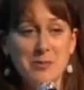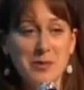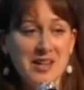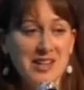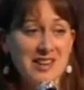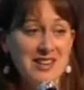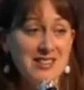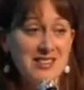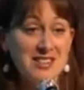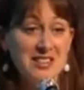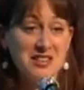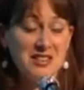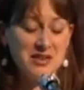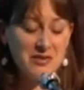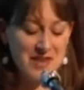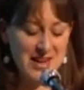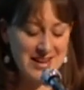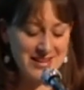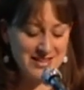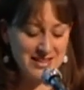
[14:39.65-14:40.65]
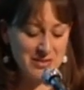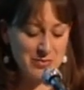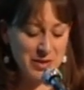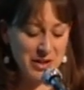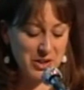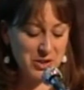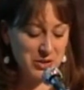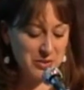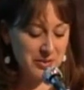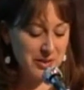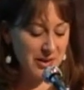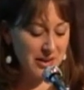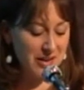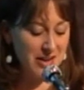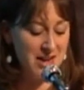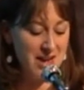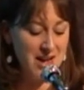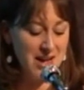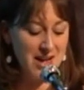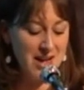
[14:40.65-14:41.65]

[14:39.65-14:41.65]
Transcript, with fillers: but yet still advance in my career.